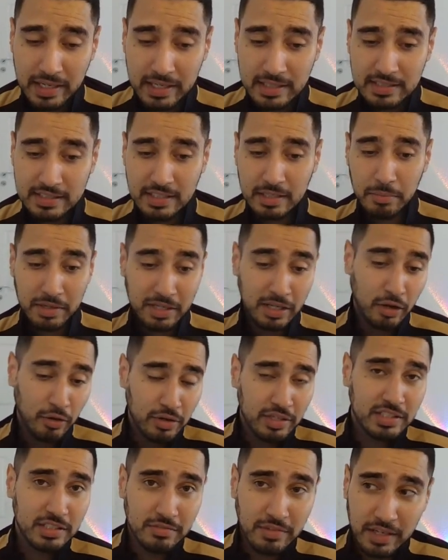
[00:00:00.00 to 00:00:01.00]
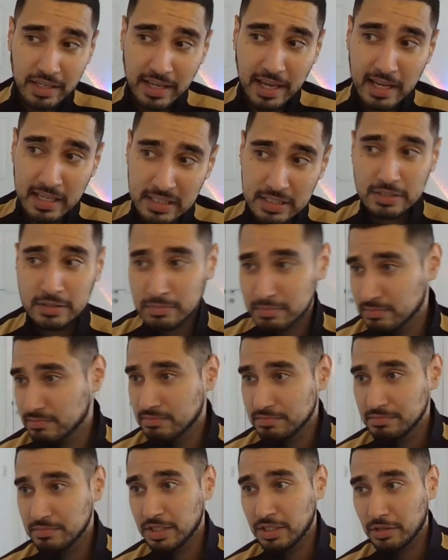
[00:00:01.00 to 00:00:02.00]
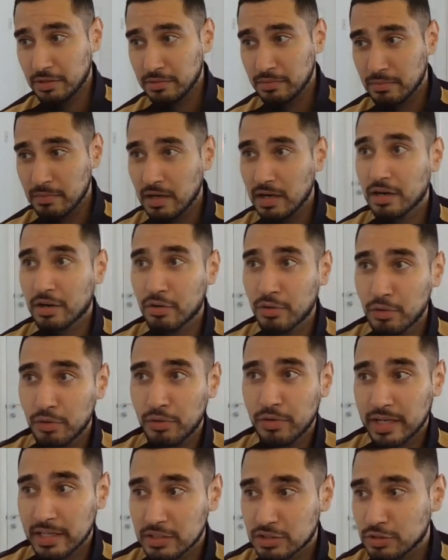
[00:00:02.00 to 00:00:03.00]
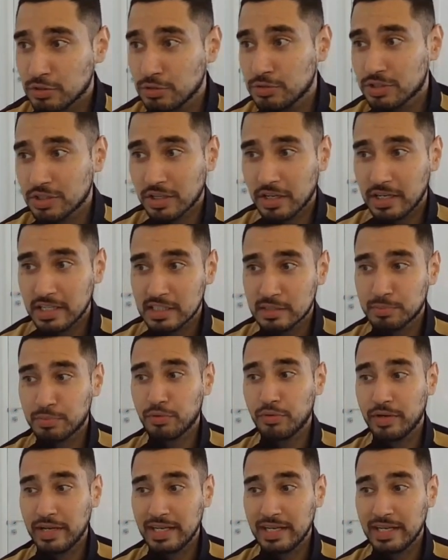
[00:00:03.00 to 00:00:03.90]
Inter? By the looks of it, yes. You know, according to